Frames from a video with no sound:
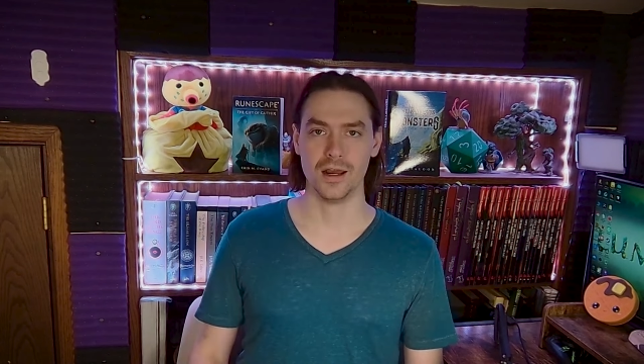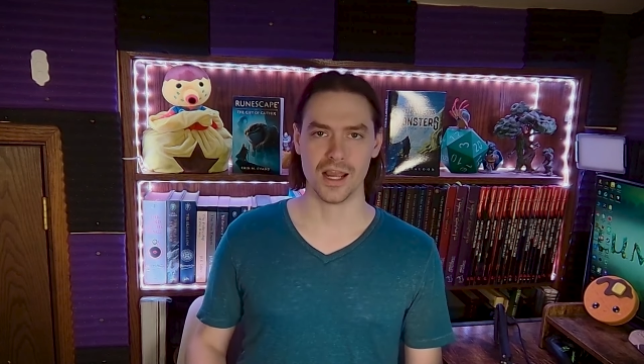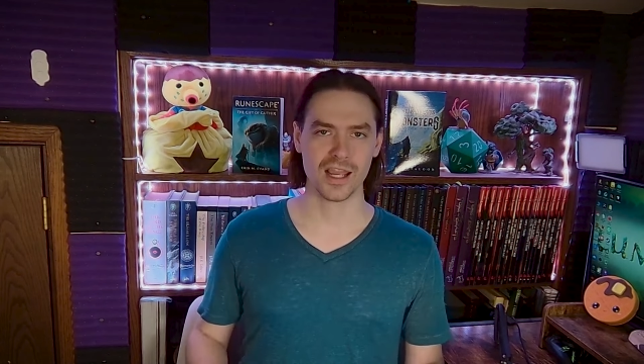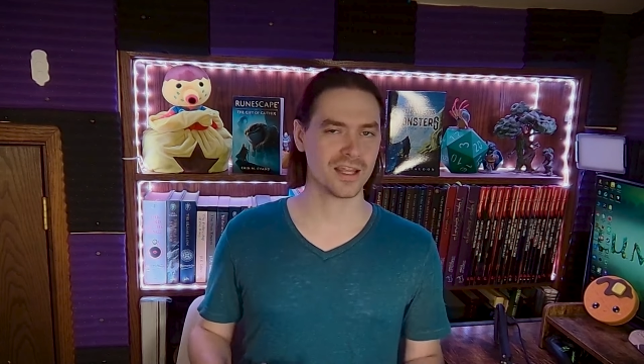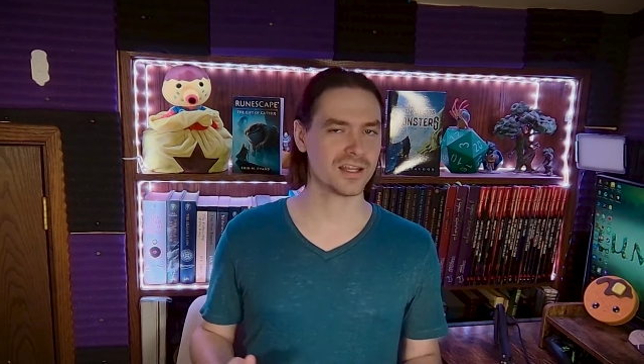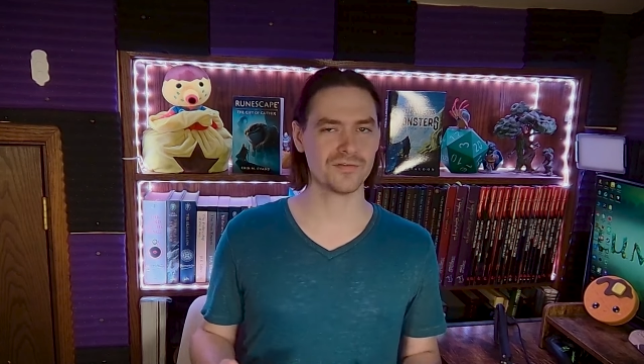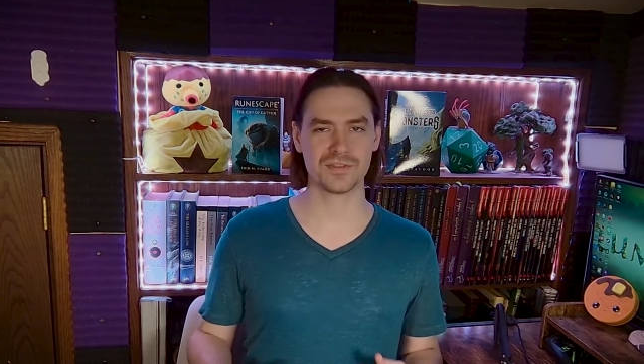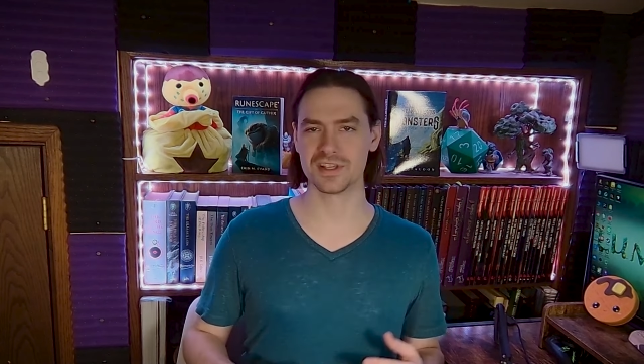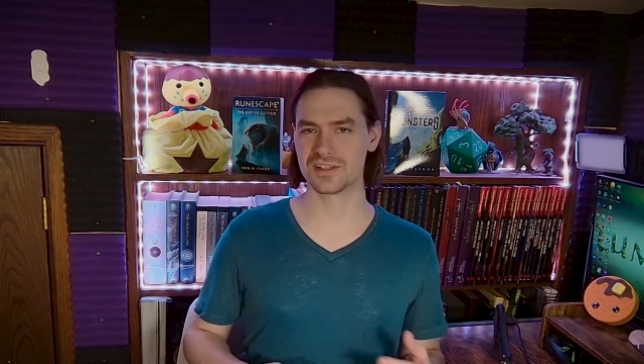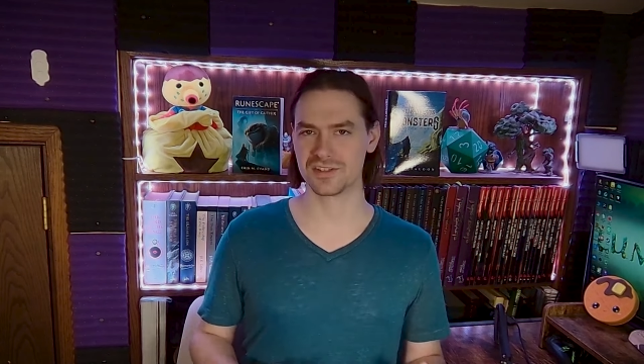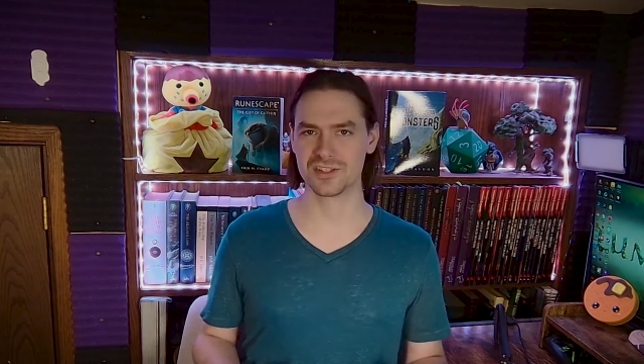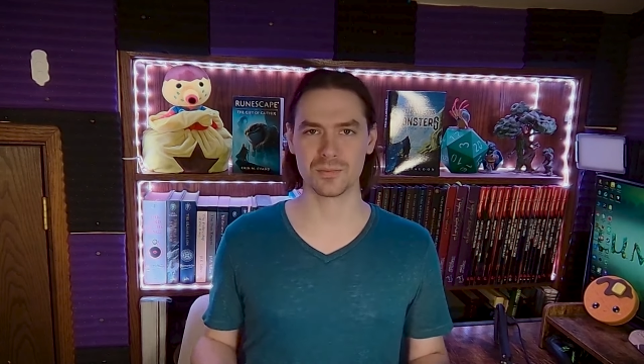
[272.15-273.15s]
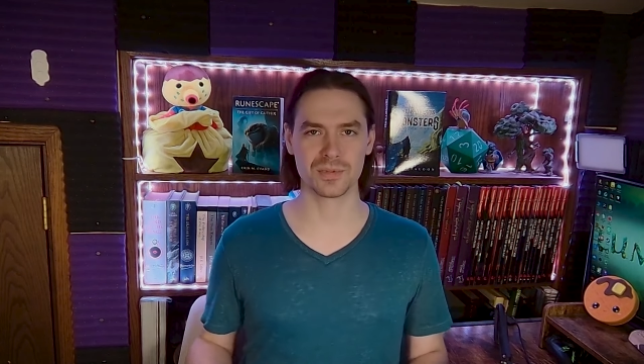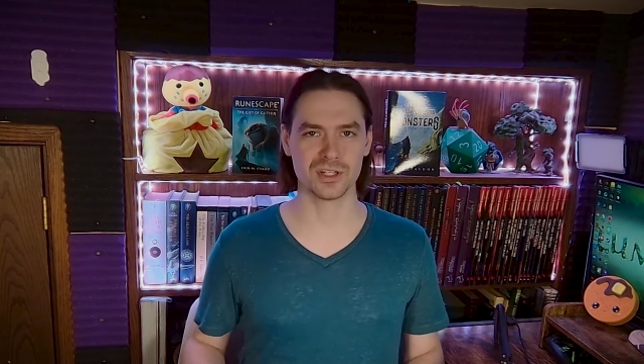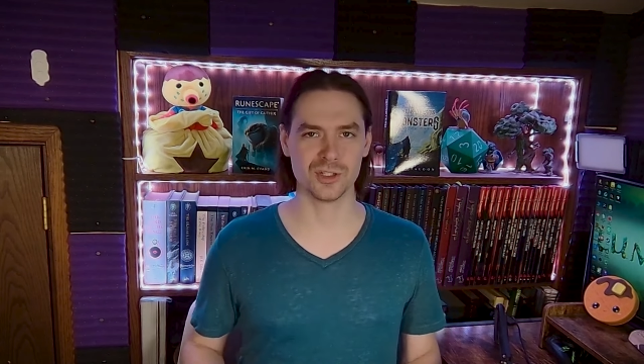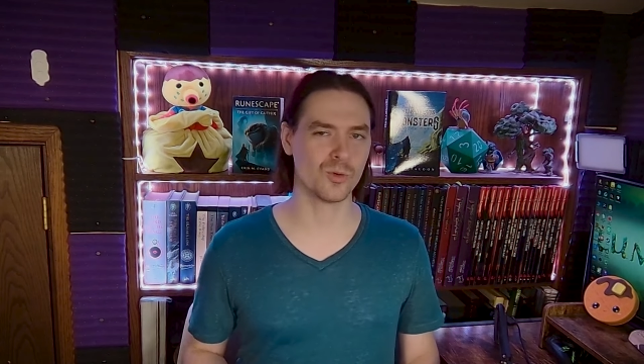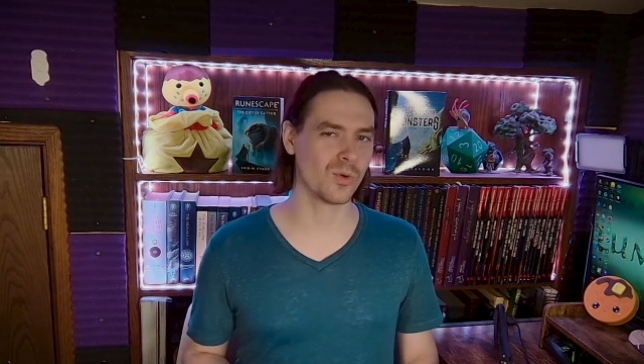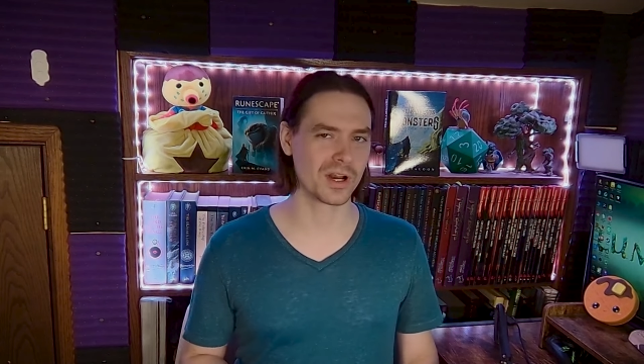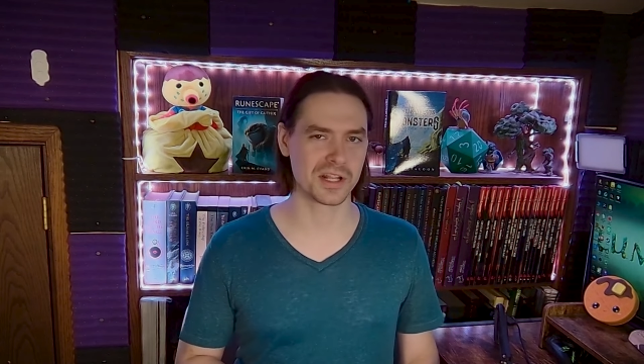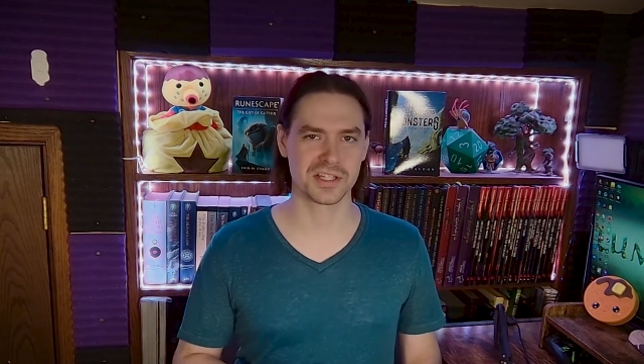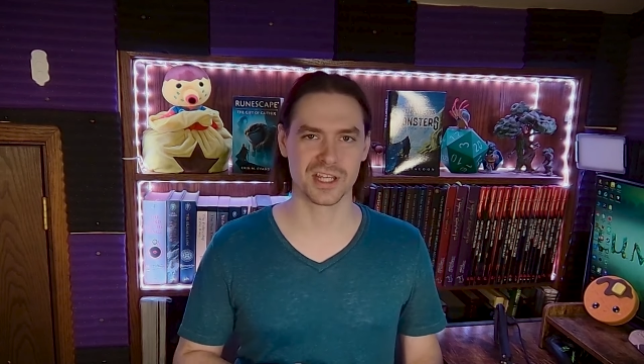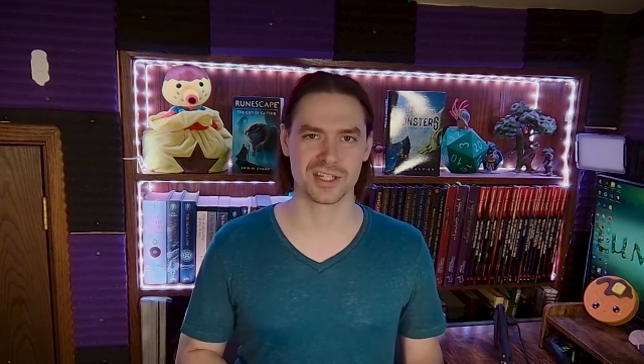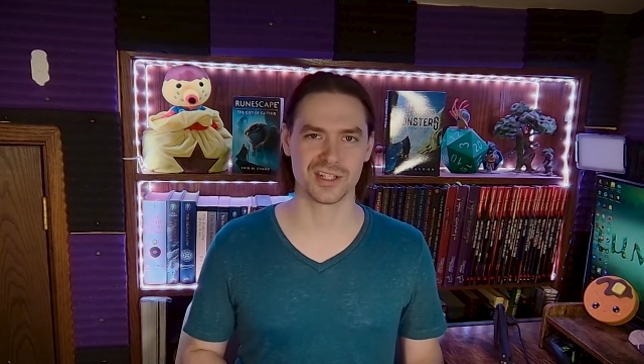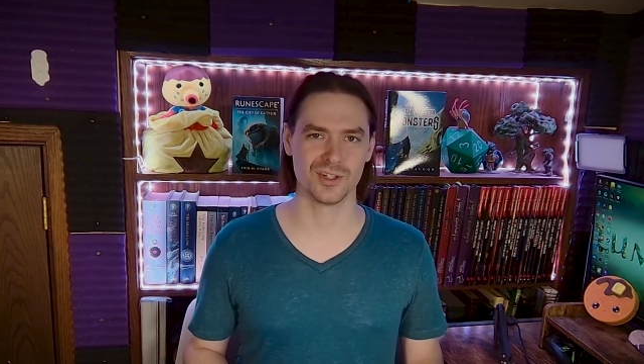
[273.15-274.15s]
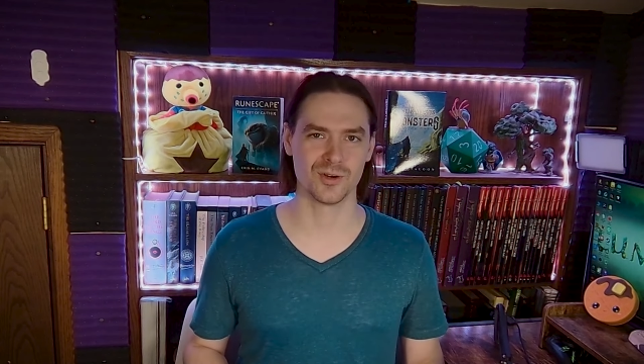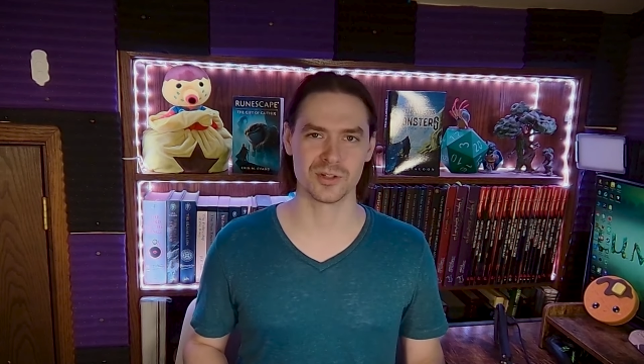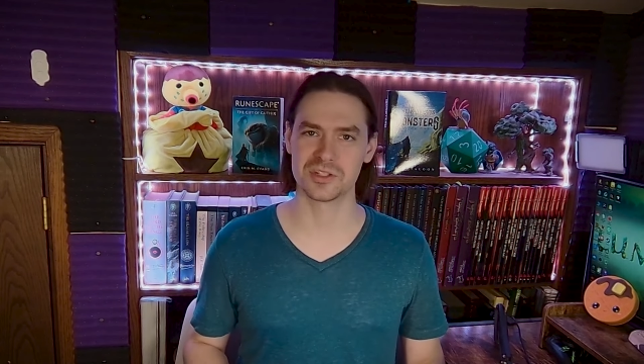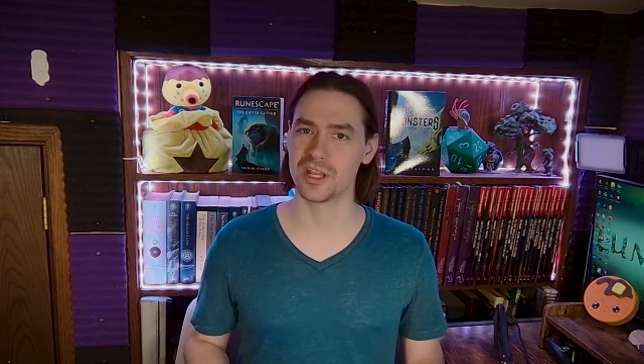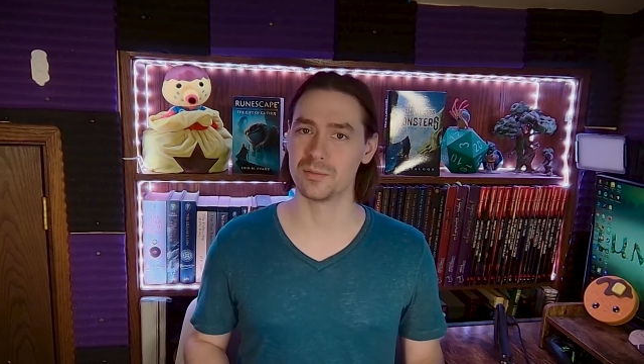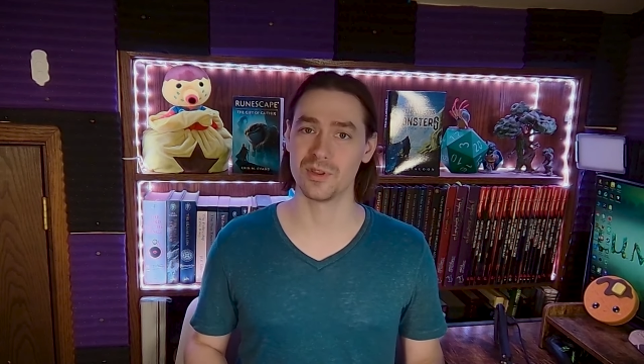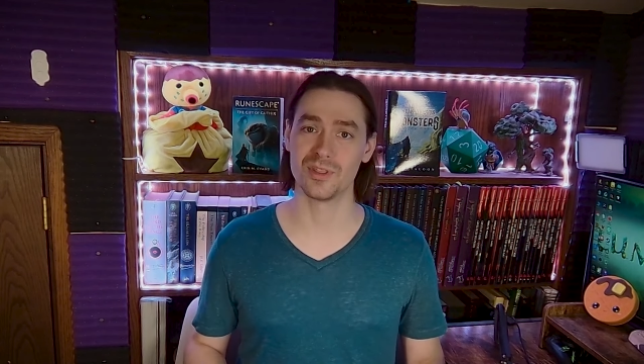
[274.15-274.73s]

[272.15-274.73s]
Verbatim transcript: And if this is something you want to take to your table,